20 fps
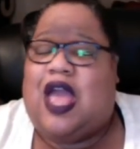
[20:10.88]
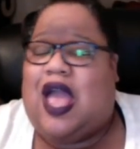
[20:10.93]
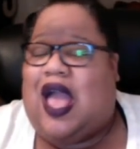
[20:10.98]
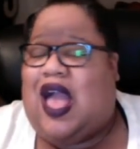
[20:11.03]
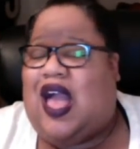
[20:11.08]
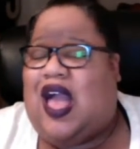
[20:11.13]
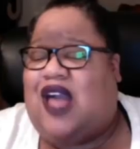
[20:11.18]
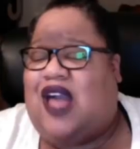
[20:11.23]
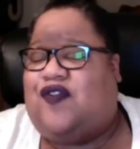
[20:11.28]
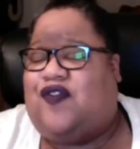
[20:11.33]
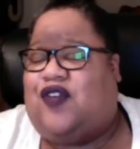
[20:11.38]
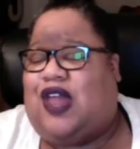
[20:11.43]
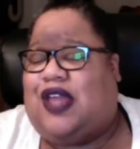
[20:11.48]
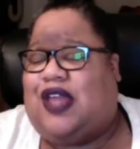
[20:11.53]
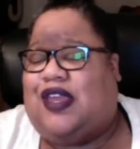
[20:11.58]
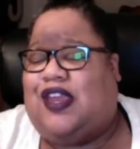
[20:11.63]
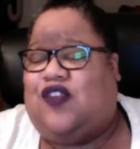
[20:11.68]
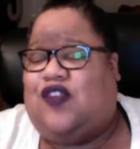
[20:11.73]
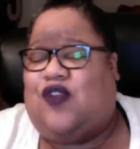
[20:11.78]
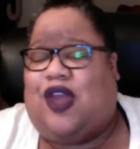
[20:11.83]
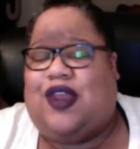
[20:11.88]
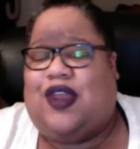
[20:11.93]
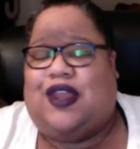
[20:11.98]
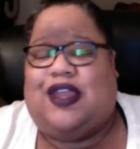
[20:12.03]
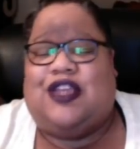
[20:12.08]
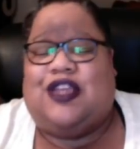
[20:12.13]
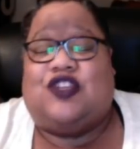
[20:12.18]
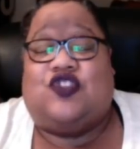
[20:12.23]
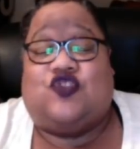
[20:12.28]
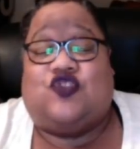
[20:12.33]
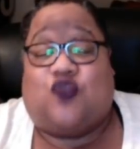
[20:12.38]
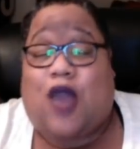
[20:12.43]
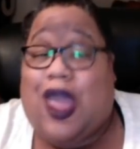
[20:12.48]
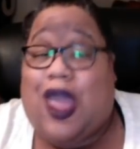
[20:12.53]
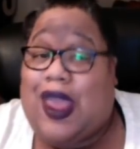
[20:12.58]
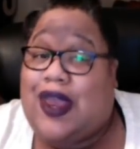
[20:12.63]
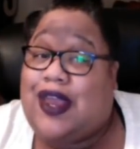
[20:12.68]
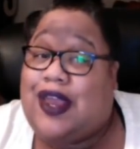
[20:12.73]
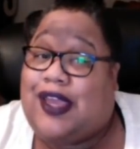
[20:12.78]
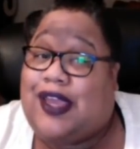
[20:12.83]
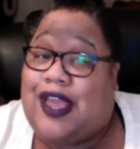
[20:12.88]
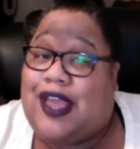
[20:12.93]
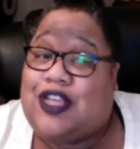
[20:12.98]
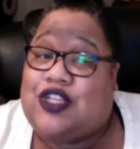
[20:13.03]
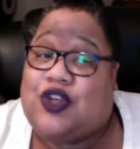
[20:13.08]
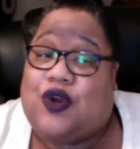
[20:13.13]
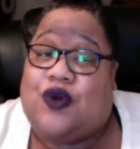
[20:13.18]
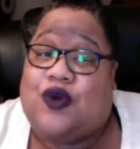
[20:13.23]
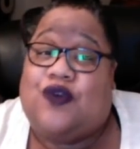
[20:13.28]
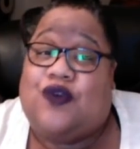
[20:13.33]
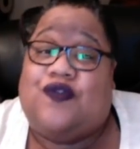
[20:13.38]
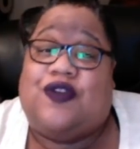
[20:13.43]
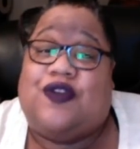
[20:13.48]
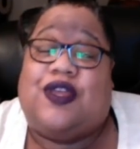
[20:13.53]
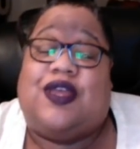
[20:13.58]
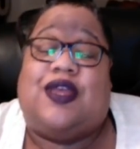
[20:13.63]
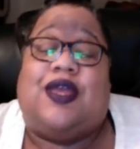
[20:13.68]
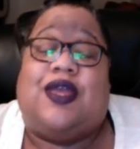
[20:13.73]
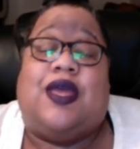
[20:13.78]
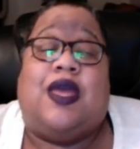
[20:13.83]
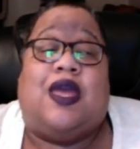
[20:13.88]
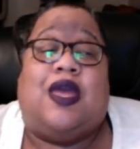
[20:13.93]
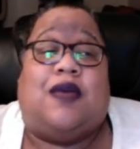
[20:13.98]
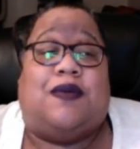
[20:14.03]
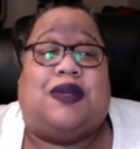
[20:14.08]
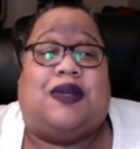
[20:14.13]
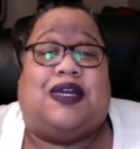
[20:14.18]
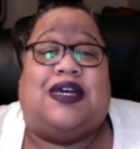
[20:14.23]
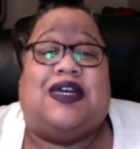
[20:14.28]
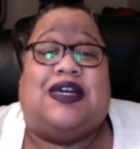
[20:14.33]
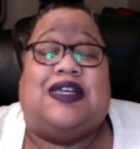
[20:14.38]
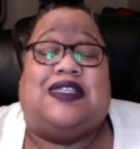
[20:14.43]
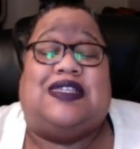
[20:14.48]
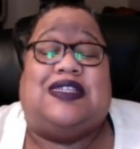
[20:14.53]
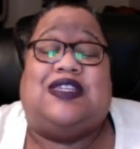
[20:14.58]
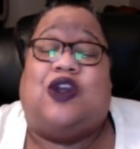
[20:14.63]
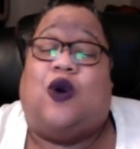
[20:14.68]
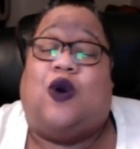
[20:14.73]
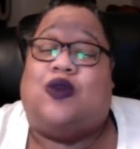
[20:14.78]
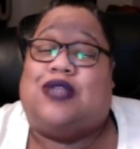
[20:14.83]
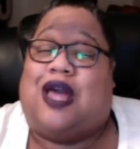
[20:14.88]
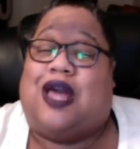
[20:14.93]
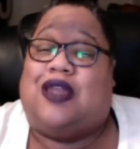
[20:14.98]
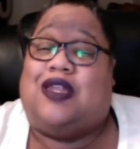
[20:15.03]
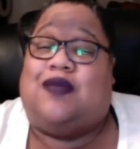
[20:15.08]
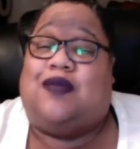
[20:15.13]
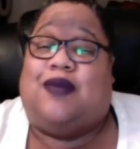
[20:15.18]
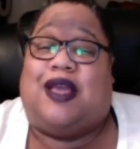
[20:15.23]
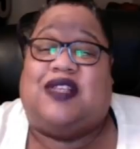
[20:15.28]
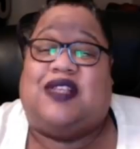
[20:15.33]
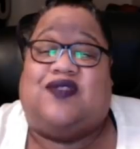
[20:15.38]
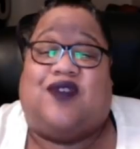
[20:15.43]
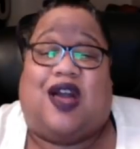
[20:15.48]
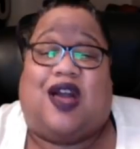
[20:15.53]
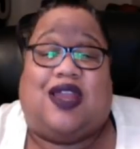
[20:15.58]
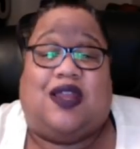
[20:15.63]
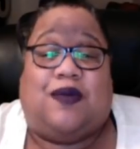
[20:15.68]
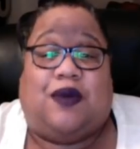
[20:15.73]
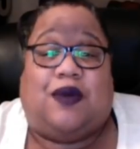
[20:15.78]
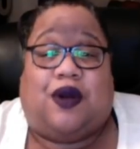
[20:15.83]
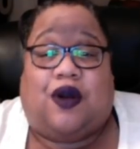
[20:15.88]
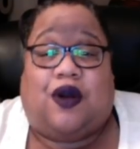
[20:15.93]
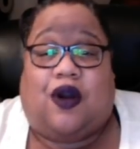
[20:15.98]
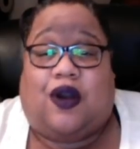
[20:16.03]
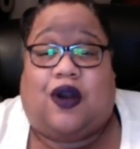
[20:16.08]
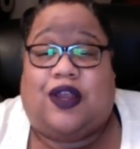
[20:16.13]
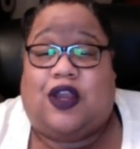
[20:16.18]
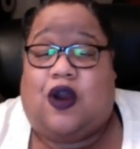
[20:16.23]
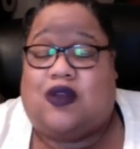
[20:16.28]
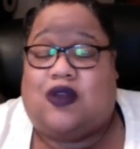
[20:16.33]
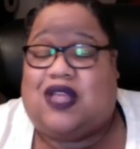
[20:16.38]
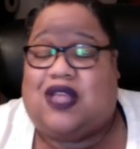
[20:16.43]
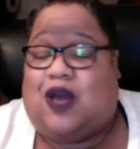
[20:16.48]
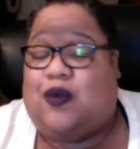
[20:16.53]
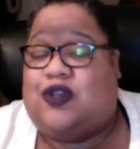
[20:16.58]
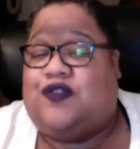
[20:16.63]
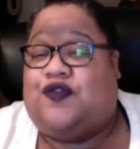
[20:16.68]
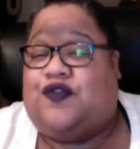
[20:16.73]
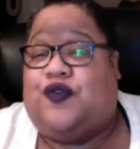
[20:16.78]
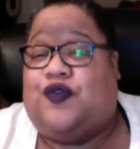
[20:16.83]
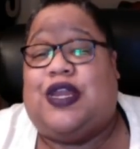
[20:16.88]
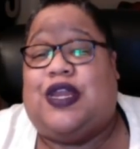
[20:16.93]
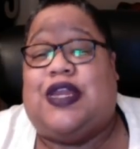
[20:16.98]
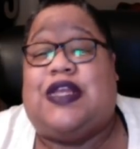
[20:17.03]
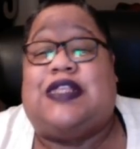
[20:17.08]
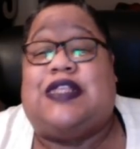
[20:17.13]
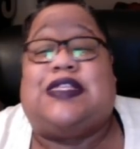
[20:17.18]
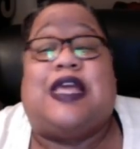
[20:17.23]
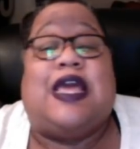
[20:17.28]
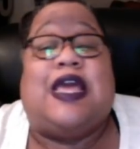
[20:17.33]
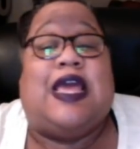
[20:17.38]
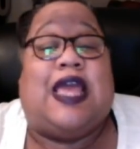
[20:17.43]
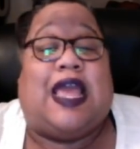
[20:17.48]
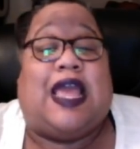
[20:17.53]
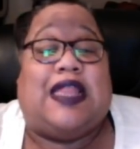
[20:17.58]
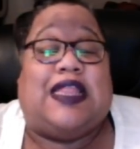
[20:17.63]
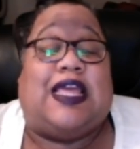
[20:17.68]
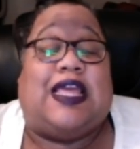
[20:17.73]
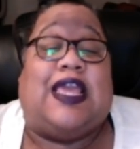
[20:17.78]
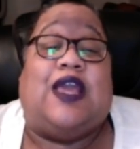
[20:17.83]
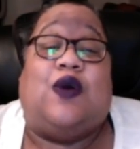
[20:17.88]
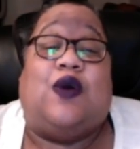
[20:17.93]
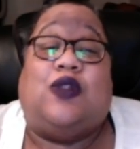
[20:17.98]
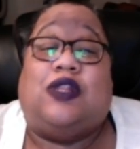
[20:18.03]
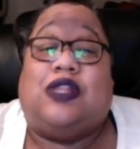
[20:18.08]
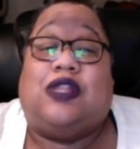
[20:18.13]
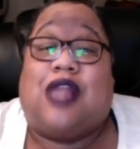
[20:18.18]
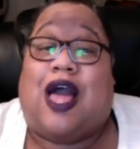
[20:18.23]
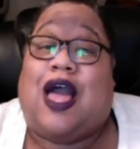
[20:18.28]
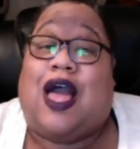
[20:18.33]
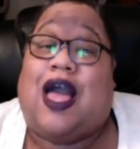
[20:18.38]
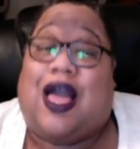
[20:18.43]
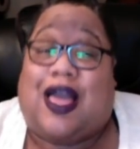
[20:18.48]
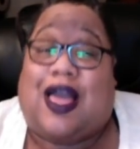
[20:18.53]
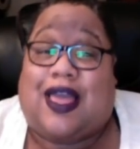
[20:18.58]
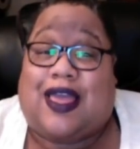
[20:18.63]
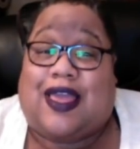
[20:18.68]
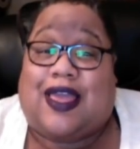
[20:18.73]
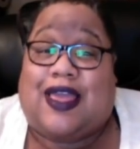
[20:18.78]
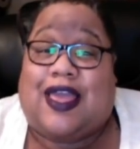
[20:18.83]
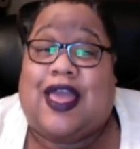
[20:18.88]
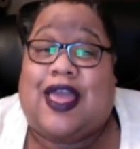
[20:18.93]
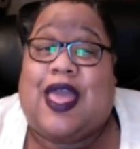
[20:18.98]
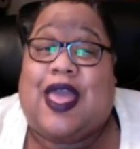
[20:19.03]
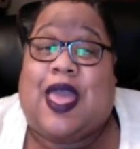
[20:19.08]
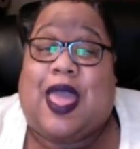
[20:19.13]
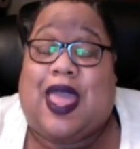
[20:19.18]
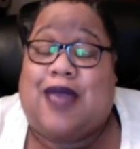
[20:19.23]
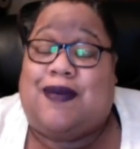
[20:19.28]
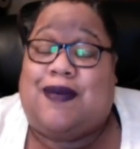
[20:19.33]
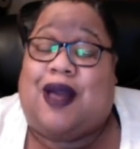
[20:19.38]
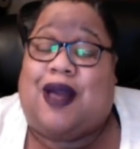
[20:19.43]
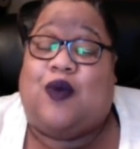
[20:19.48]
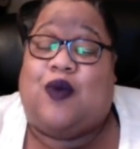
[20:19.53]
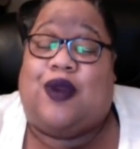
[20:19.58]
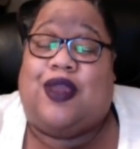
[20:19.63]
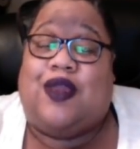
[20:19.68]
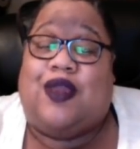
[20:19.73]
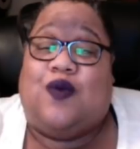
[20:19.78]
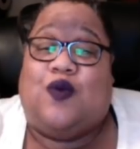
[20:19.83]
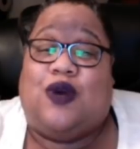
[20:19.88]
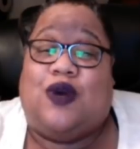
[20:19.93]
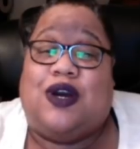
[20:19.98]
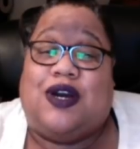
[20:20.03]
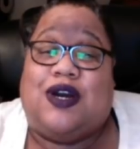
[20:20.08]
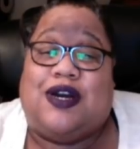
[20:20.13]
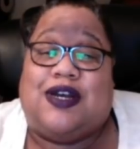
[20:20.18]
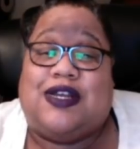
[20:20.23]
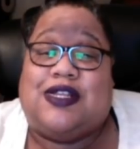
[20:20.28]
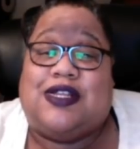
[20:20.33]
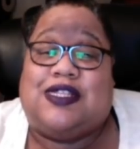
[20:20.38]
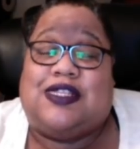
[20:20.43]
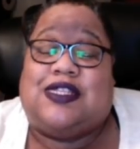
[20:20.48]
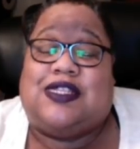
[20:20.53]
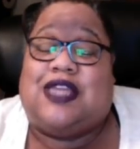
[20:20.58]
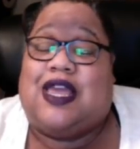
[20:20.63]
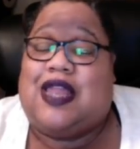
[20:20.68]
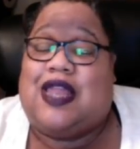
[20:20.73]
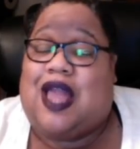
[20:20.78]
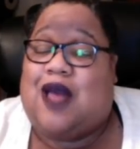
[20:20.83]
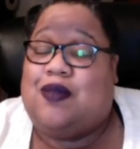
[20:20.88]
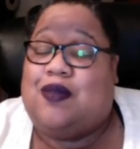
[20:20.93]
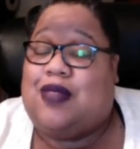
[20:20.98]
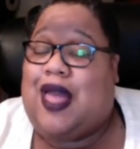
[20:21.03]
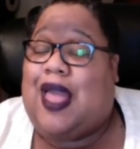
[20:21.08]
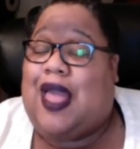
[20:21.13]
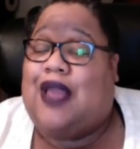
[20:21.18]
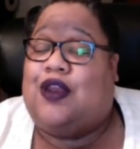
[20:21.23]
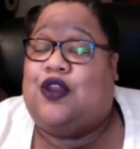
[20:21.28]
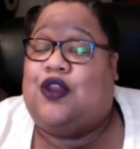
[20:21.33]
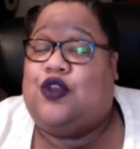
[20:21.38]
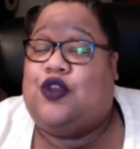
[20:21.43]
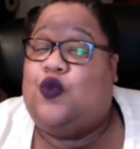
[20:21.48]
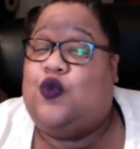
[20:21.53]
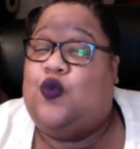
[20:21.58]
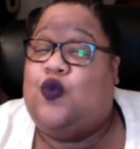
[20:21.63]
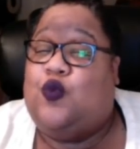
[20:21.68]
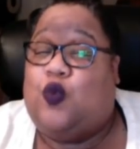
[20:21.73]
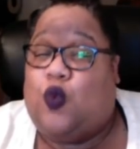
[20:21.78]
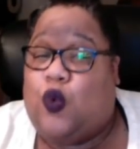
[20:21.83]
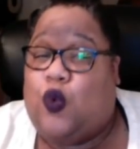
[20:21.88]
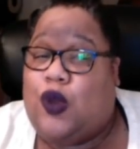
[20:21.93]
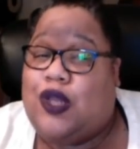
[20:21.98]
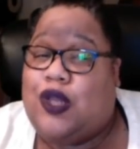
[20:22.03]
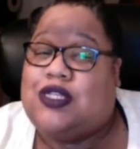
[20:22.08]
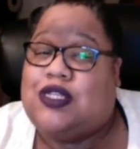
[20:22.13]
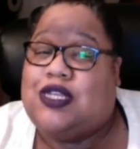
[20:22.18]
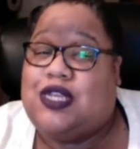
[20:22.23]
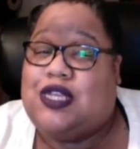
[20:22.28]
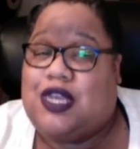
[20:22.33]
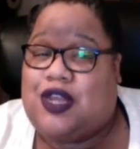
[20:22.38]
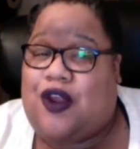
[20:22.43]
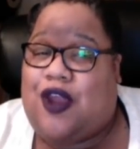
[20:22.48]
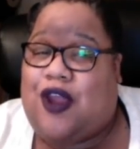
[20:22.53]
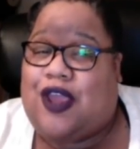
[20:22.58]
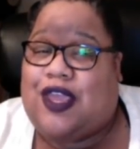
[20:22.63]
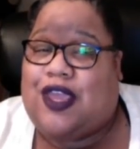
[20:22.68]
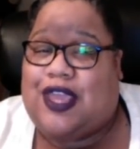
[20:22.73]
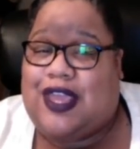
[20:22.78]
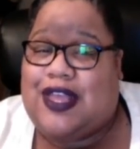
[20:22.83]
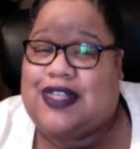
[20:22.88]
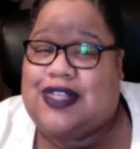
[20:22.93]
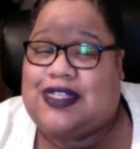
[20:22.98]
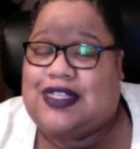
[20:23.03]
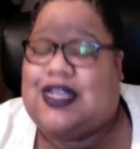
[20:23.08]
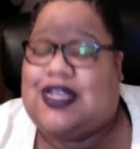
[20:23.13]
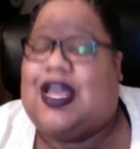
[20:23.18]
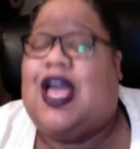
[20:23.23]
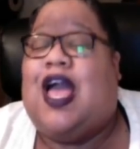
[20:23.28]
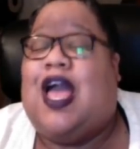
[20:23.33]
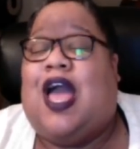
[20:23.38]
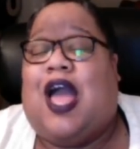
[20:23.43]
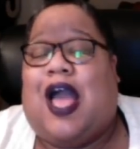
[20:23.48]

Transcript: I feel like he's trying to he's trying to catch COVID because he goes out, he plays volleyball, he goes out with his friends, and then he'll lie about where he was. And I'm like, do you want to get our kids sick?